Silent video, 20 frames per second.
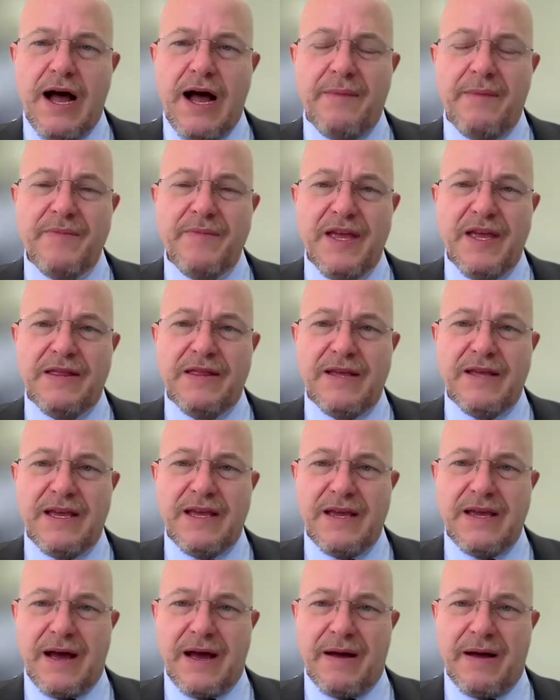in
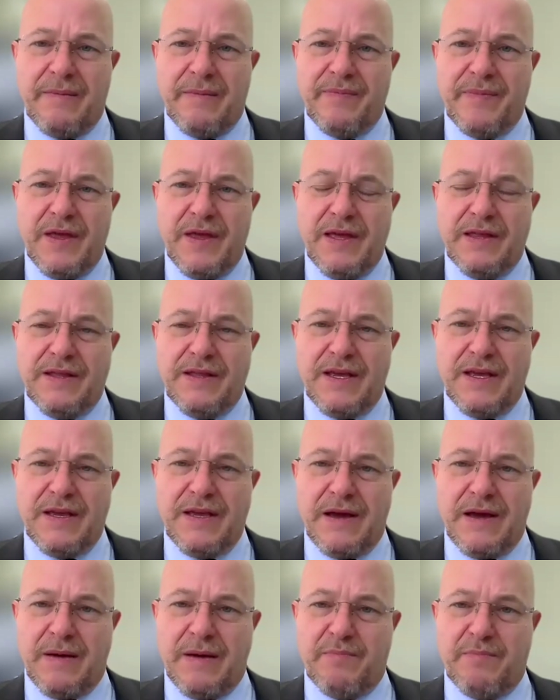
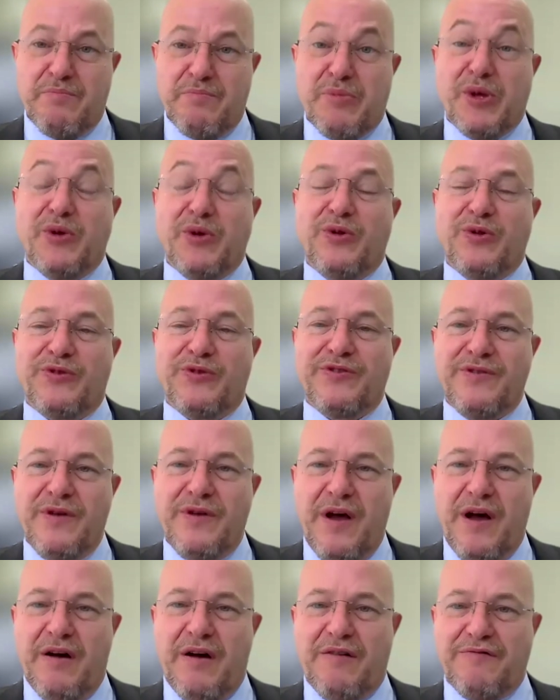the build
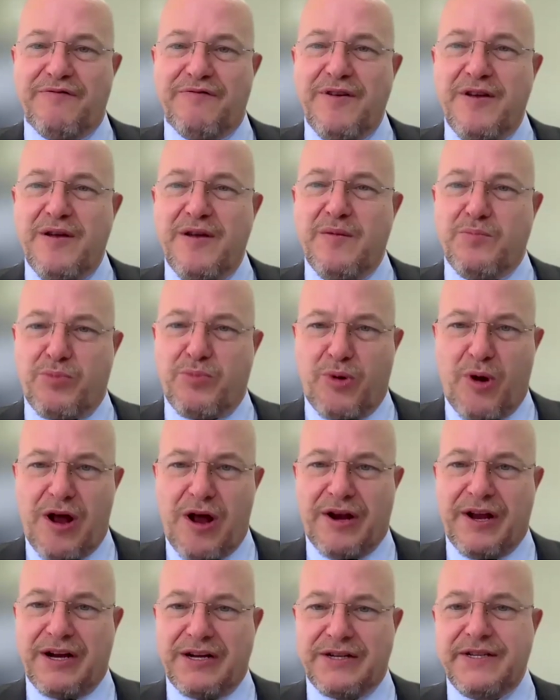of
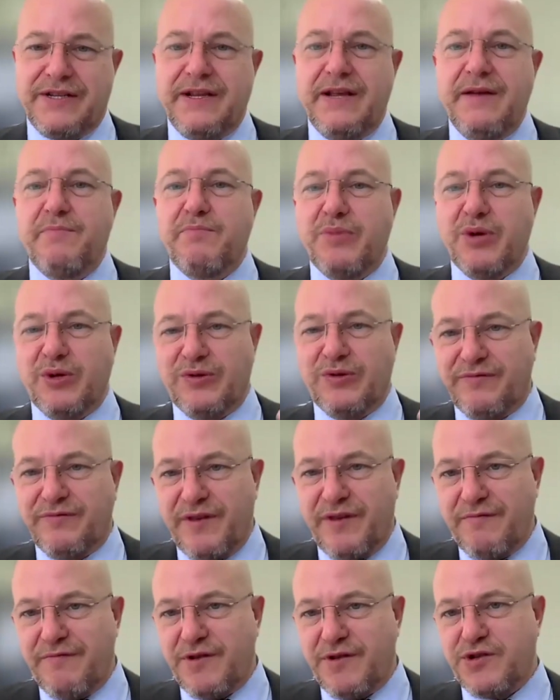product, build
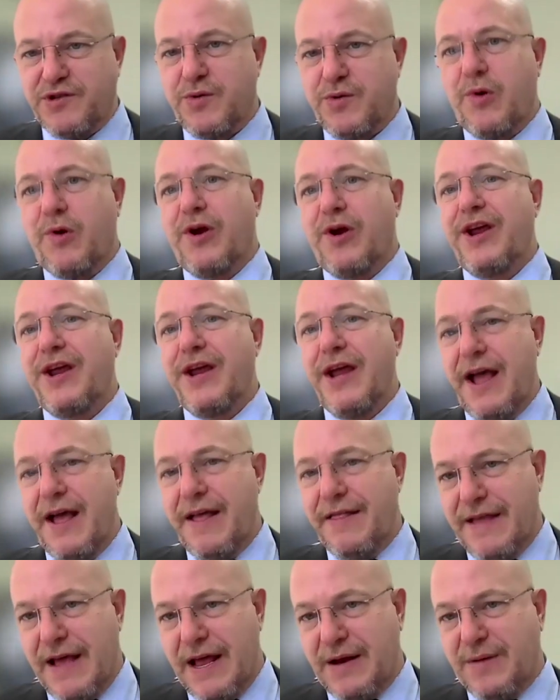of inventory,
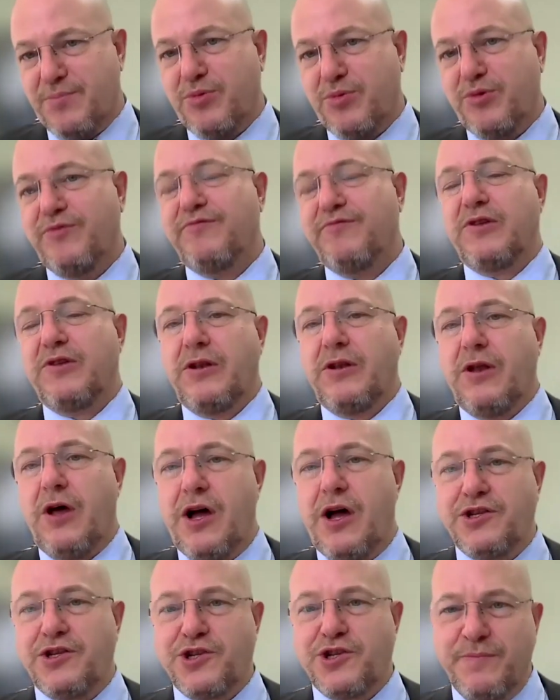and then approval and
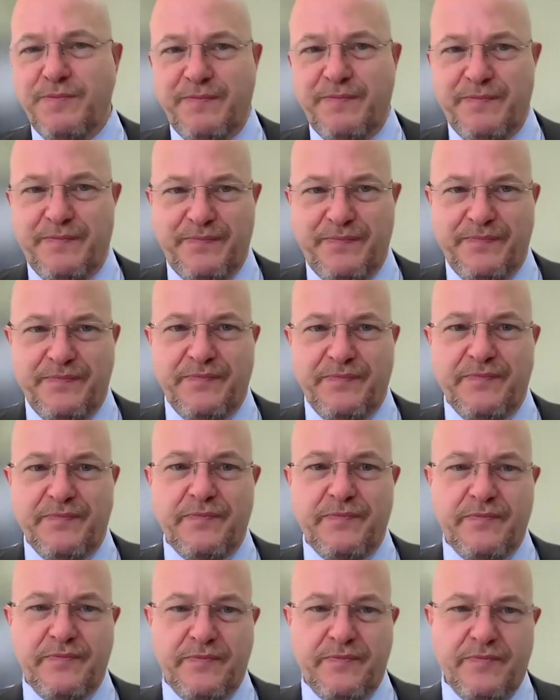launch.
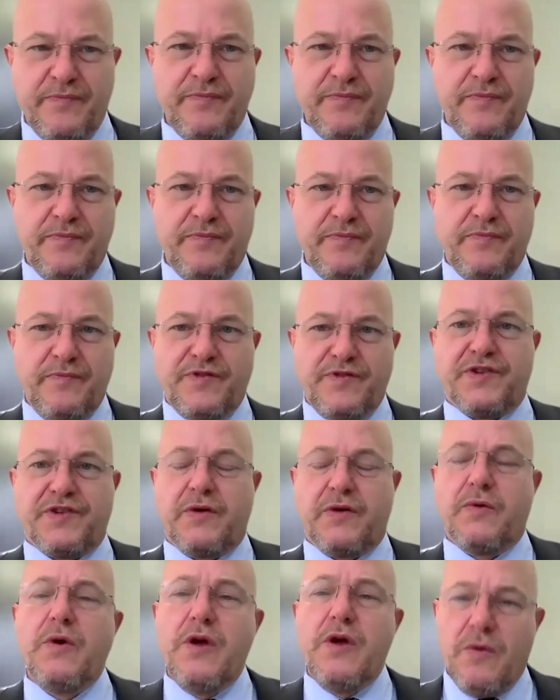
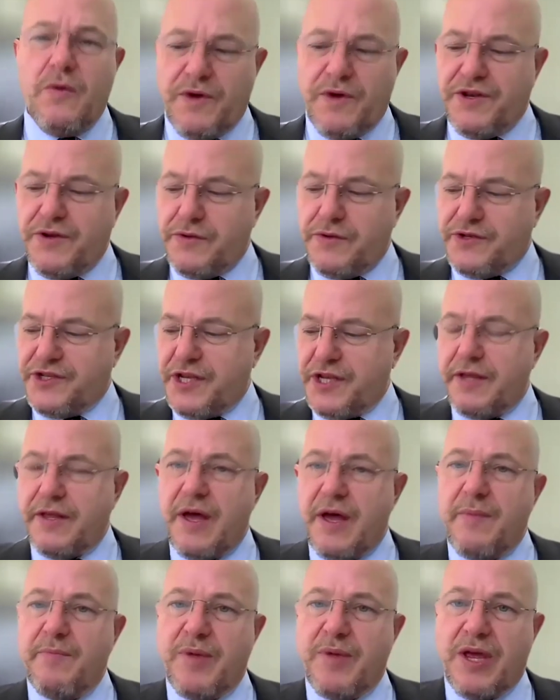So we do see
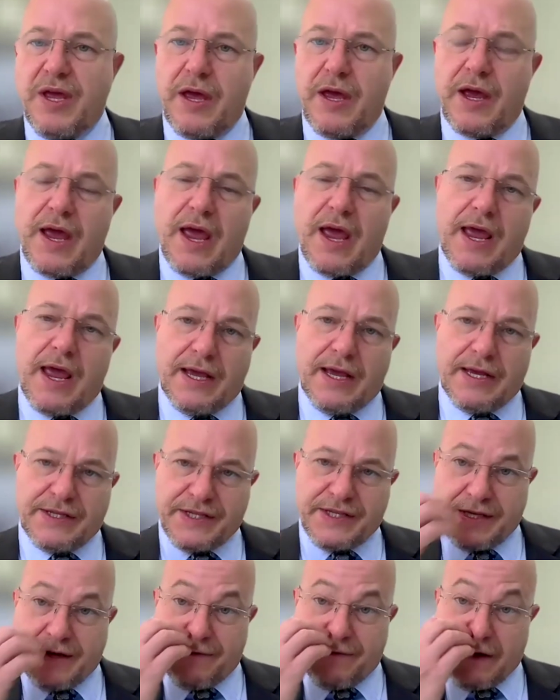them being a
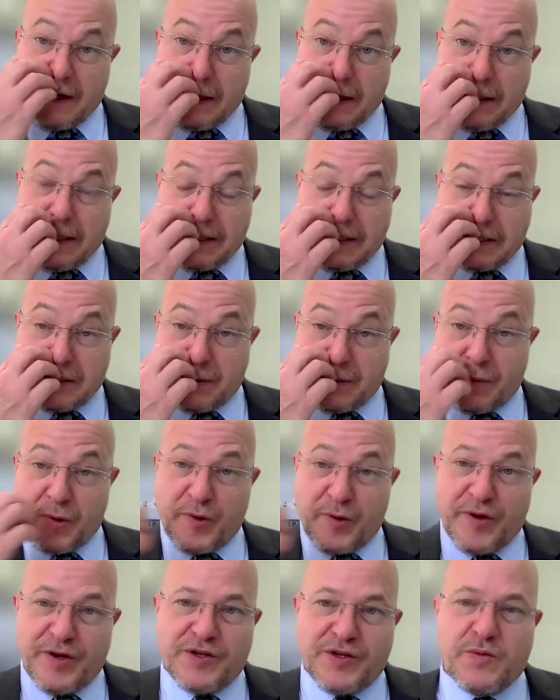significant
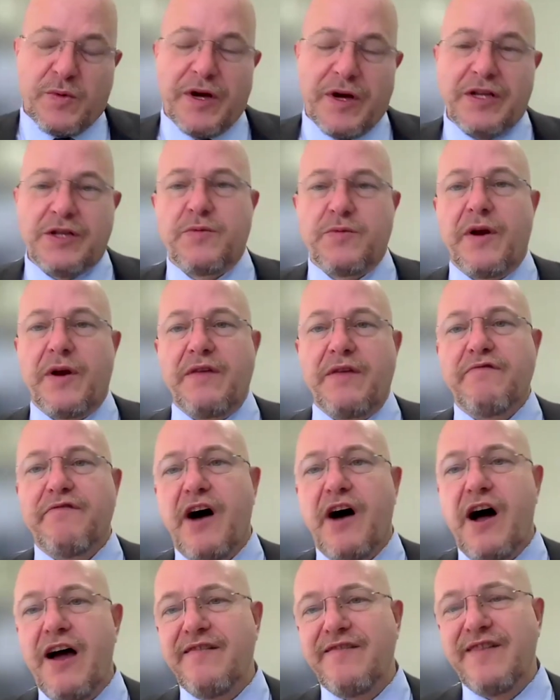customer in
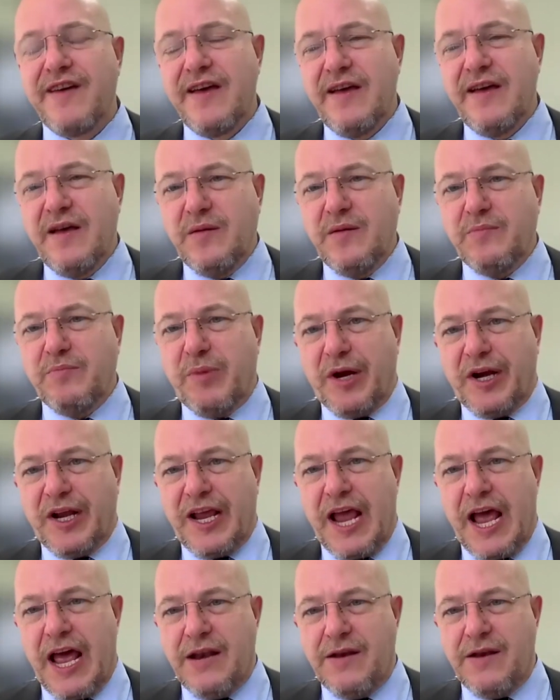2025, but
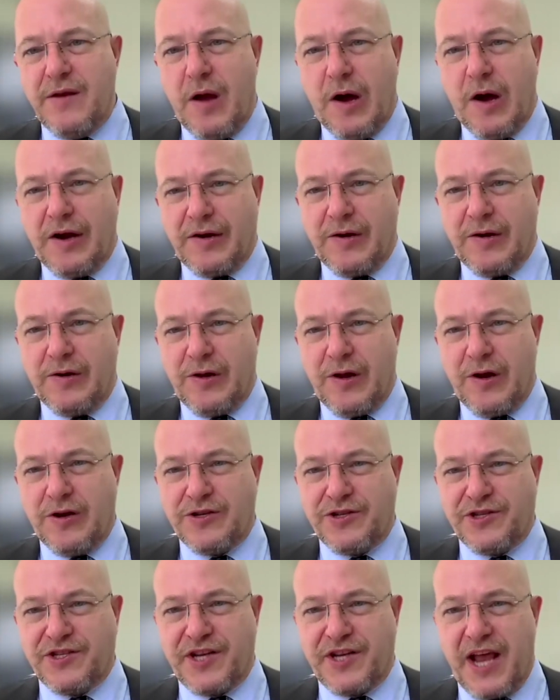again, not our
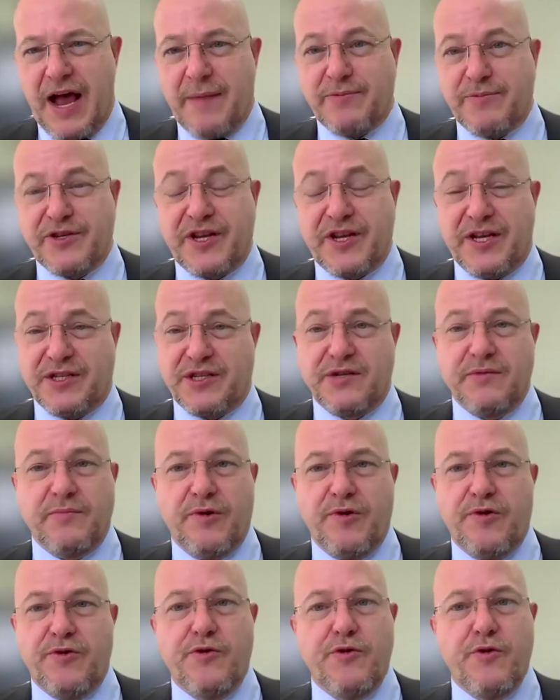largest CAPS
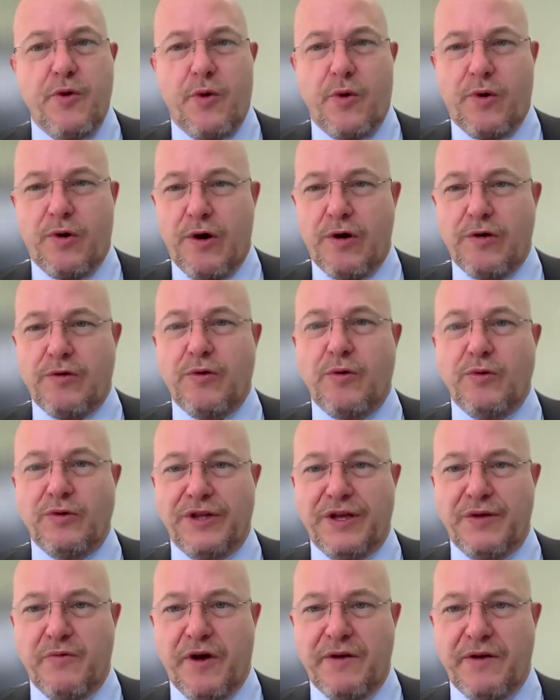customer, nor our
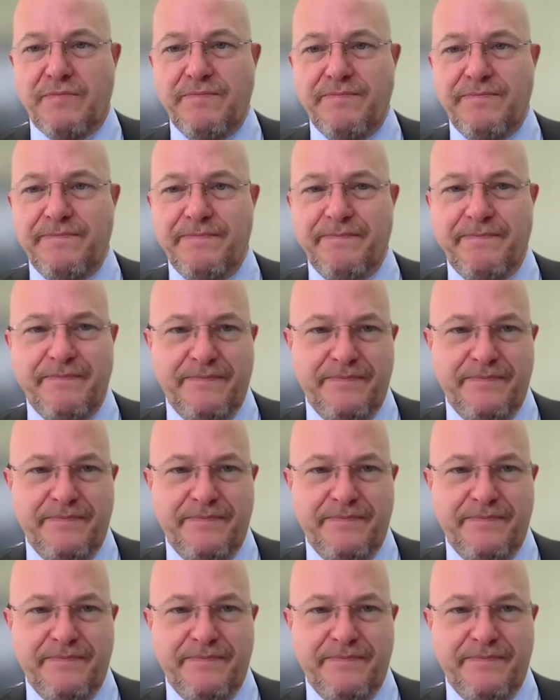only one.